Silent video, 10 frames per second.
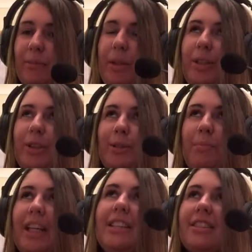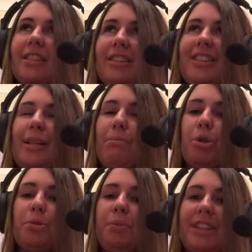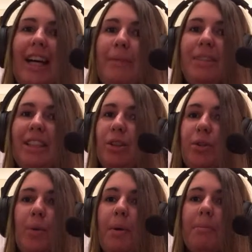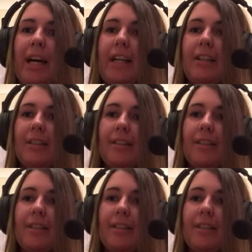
Because Peter said multiple times he's not coming back.